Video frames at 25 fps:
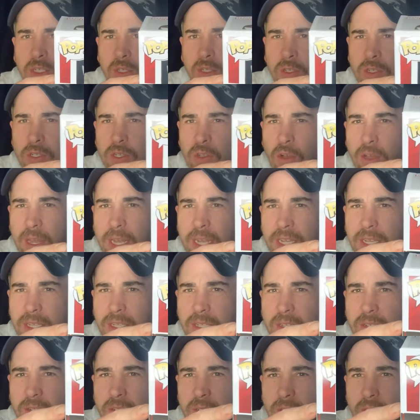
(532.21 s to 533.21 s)
looks like his
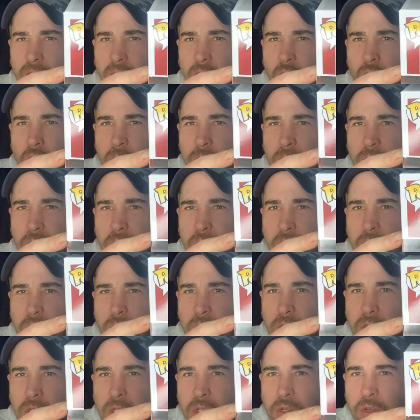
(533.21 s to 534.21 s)
normal sort of
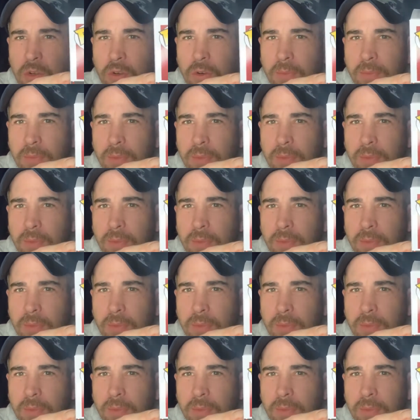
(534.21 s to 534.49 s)
suit,